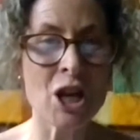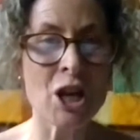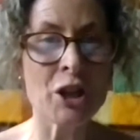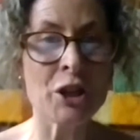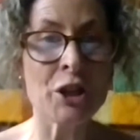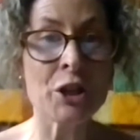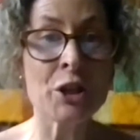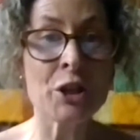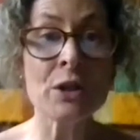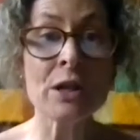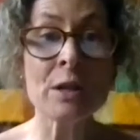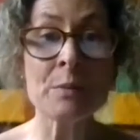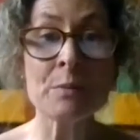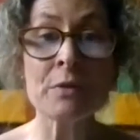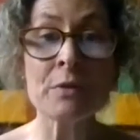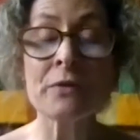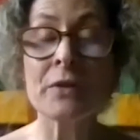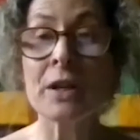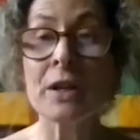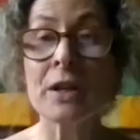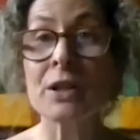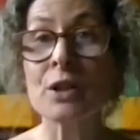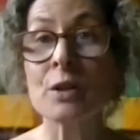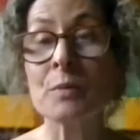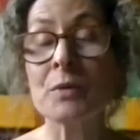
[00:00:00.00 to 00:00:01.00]
The unit
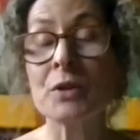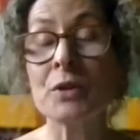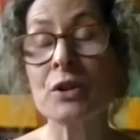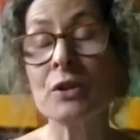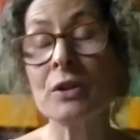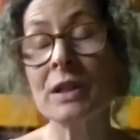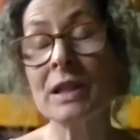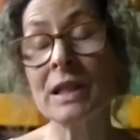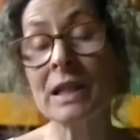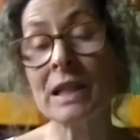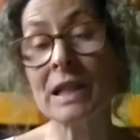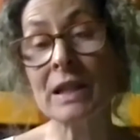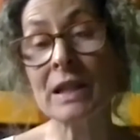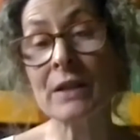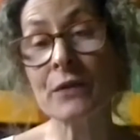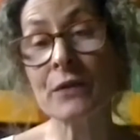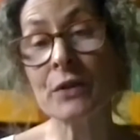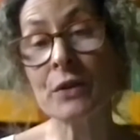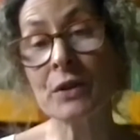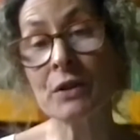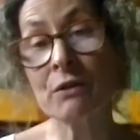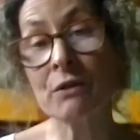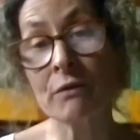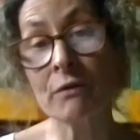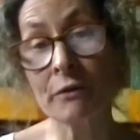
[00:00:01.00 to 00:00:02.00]
provides opportunities for you
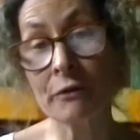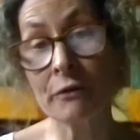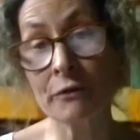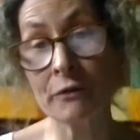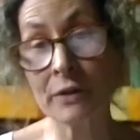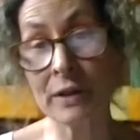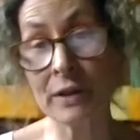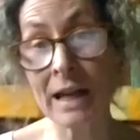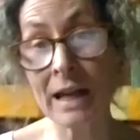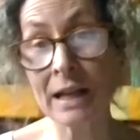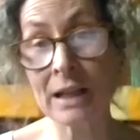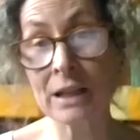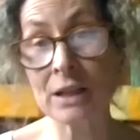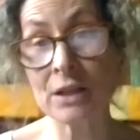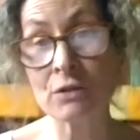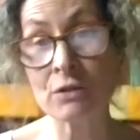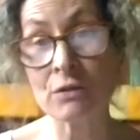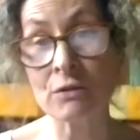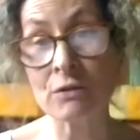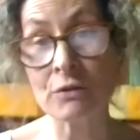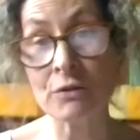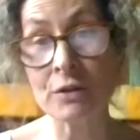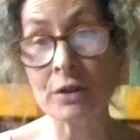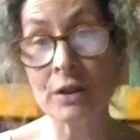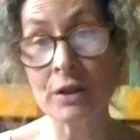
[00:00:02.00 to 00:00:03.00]
to reflect
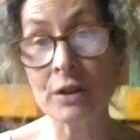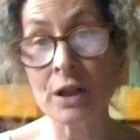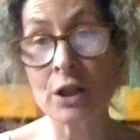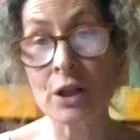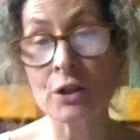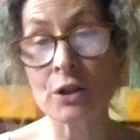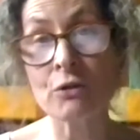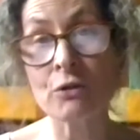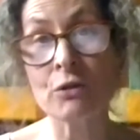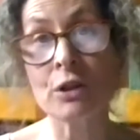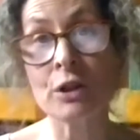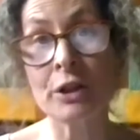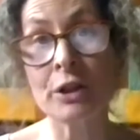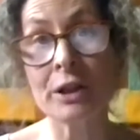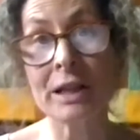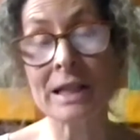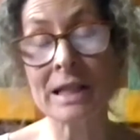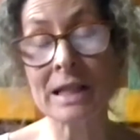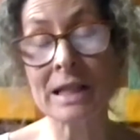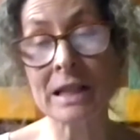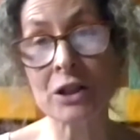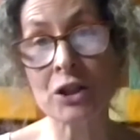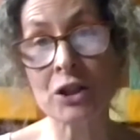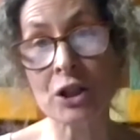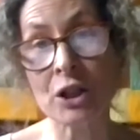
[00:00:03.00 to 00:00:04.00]
on your learning and
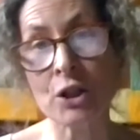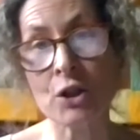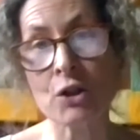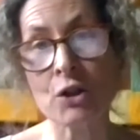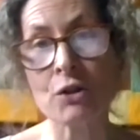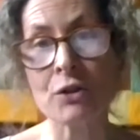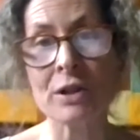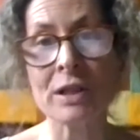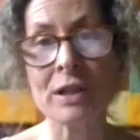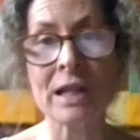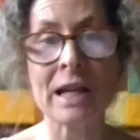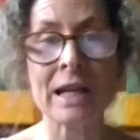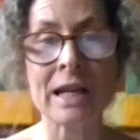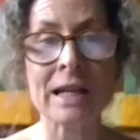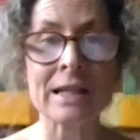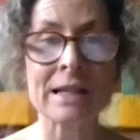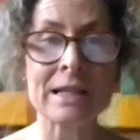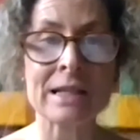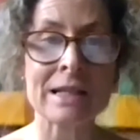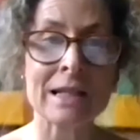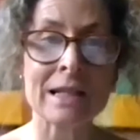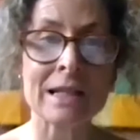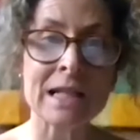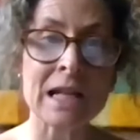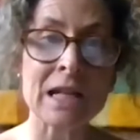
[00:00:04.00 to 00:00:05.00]
teaching context
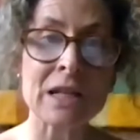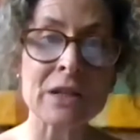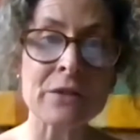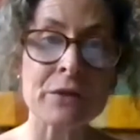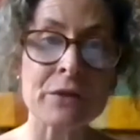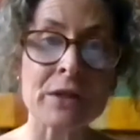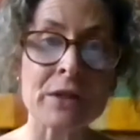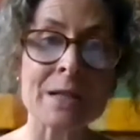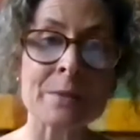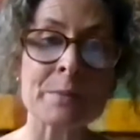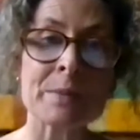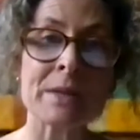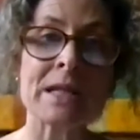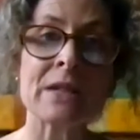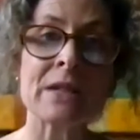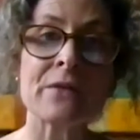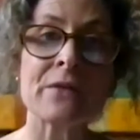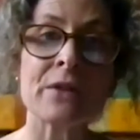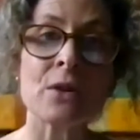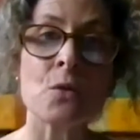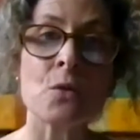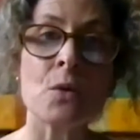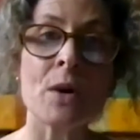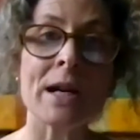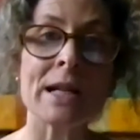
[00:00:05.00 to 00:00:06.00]
and identify
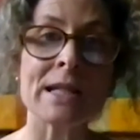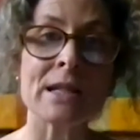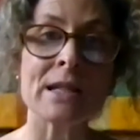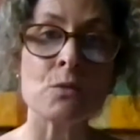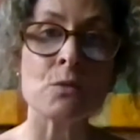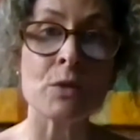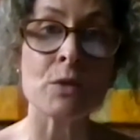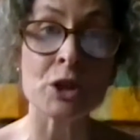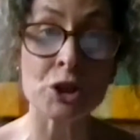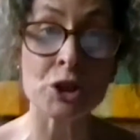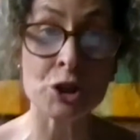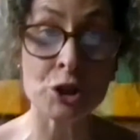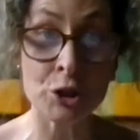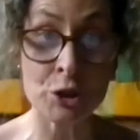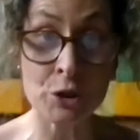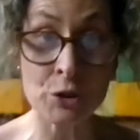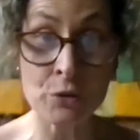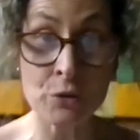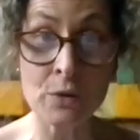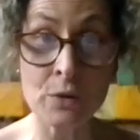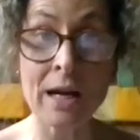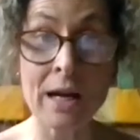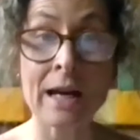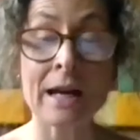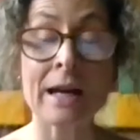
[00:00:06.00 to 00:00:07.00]
specific ways in which
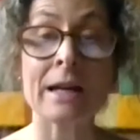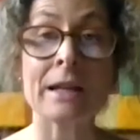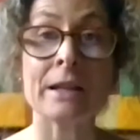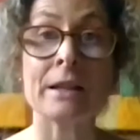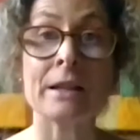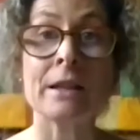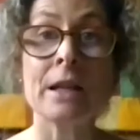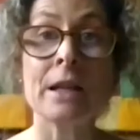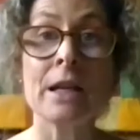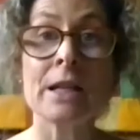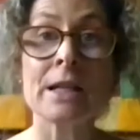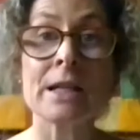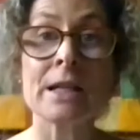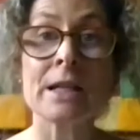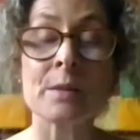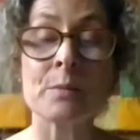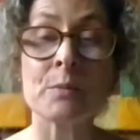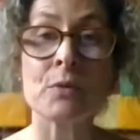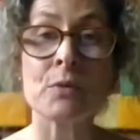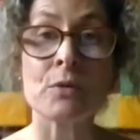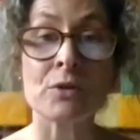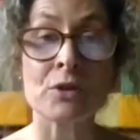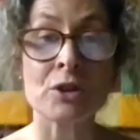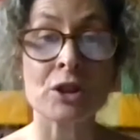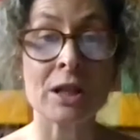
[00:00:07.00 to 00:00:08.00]
you can
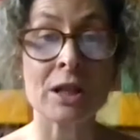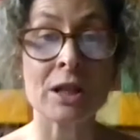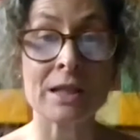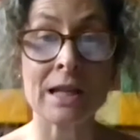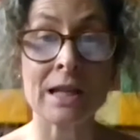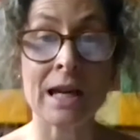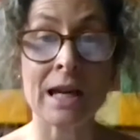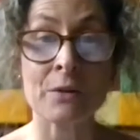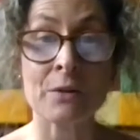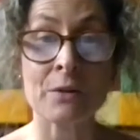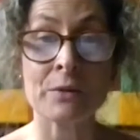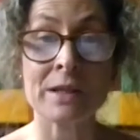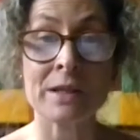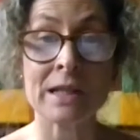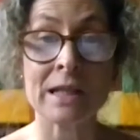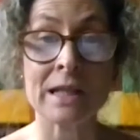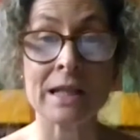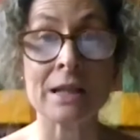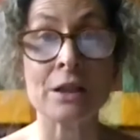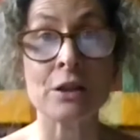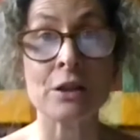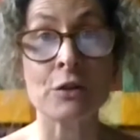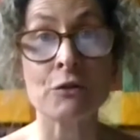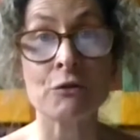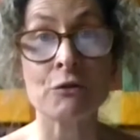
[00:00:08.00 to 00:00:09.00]
support gender equity
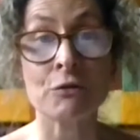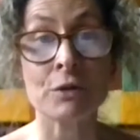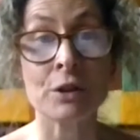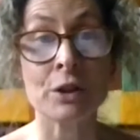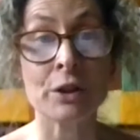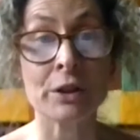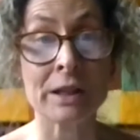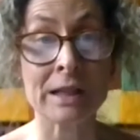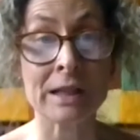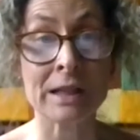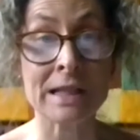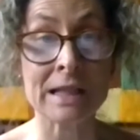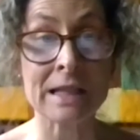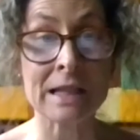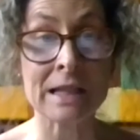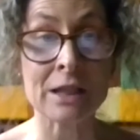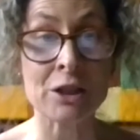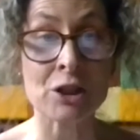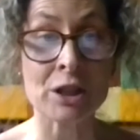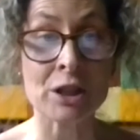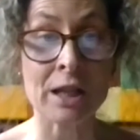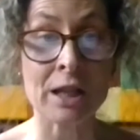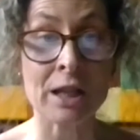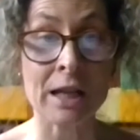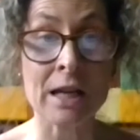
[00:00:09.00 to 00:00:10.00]
in and through learning and
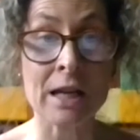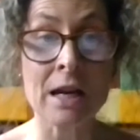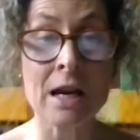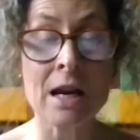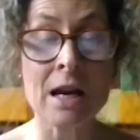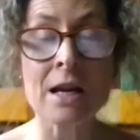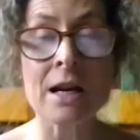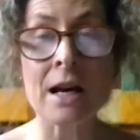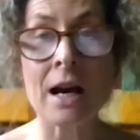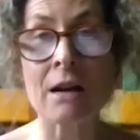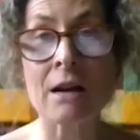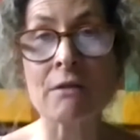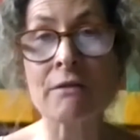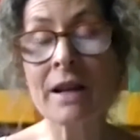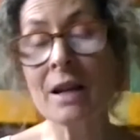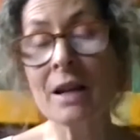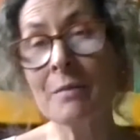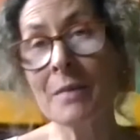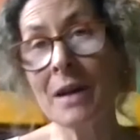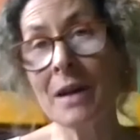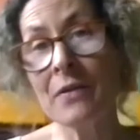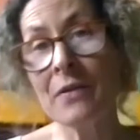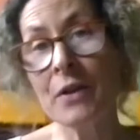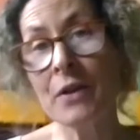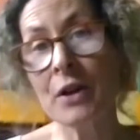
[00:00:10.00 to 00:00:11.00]
teaching. I
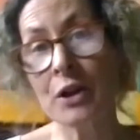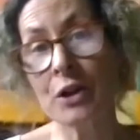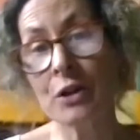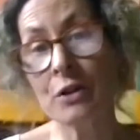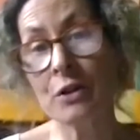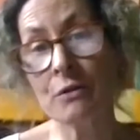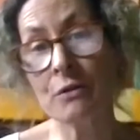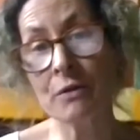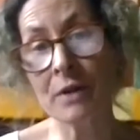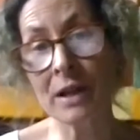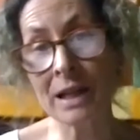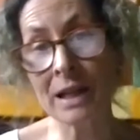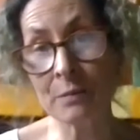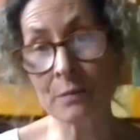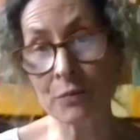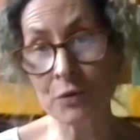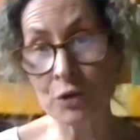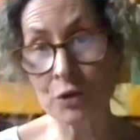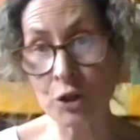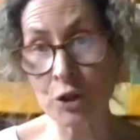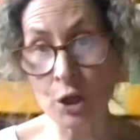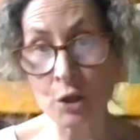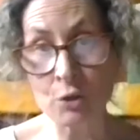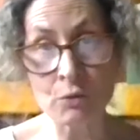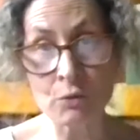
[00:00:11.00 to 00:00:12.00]
recommend that you keep
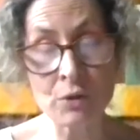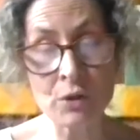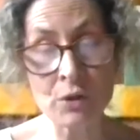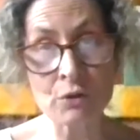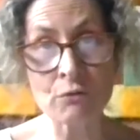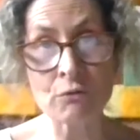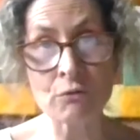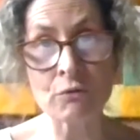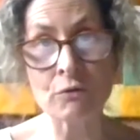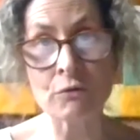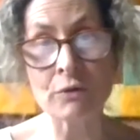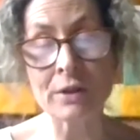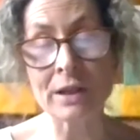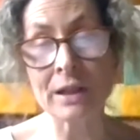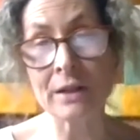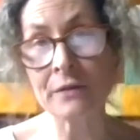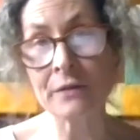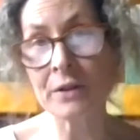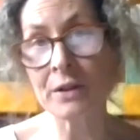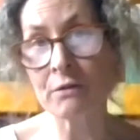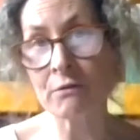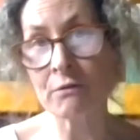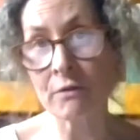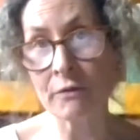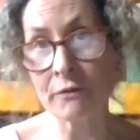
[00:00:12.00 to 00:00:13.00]
notes or
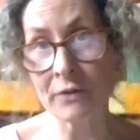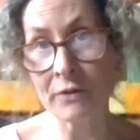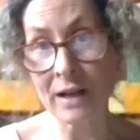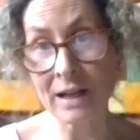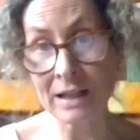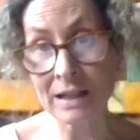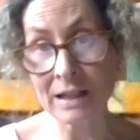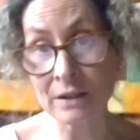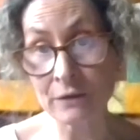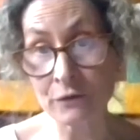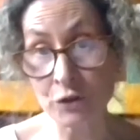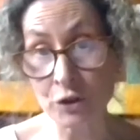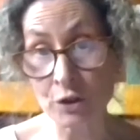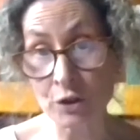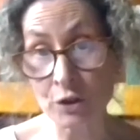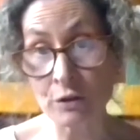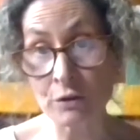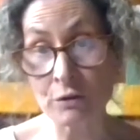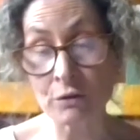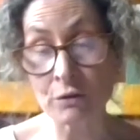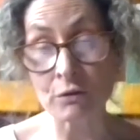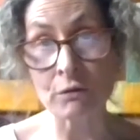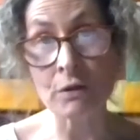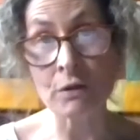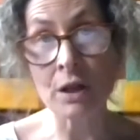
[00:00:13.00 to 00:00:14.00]
even a reflective
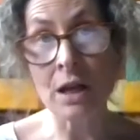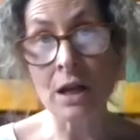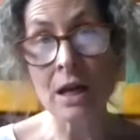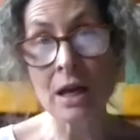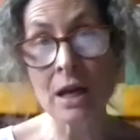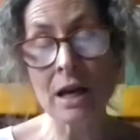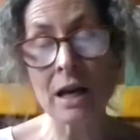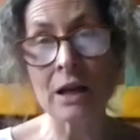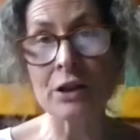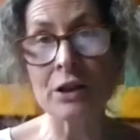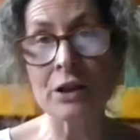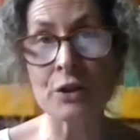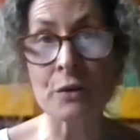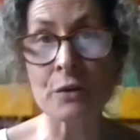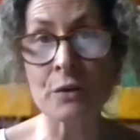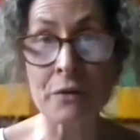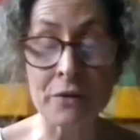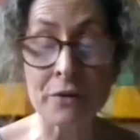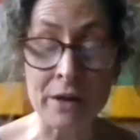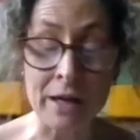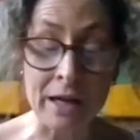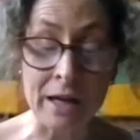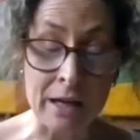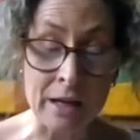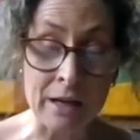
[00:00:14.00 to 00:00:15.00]
journal as you
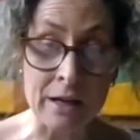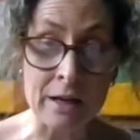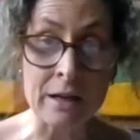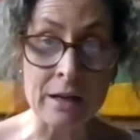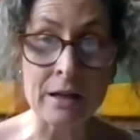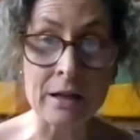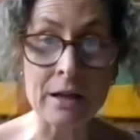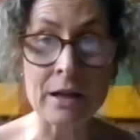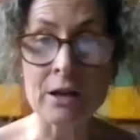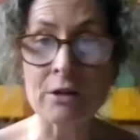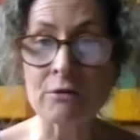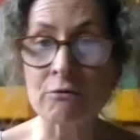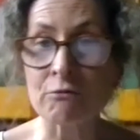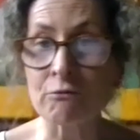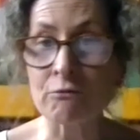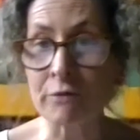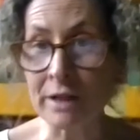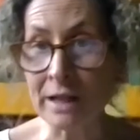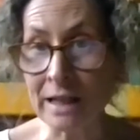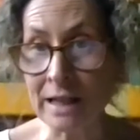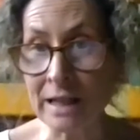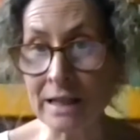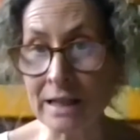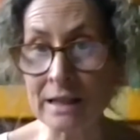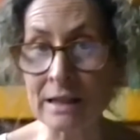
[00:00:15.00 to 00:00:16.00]
think,
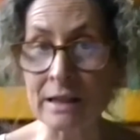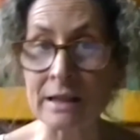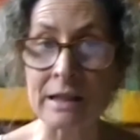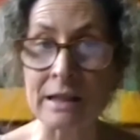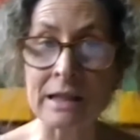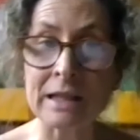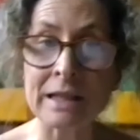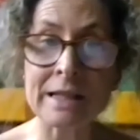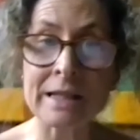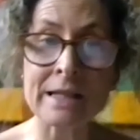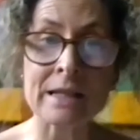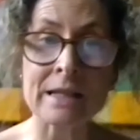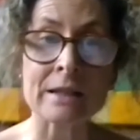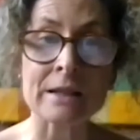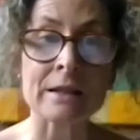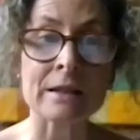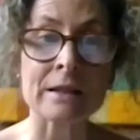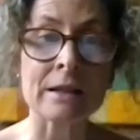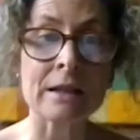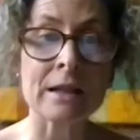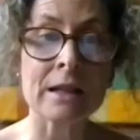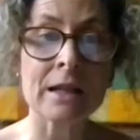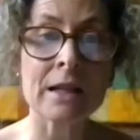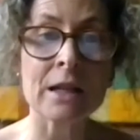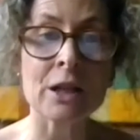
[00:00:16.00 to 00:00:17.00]
read and listen.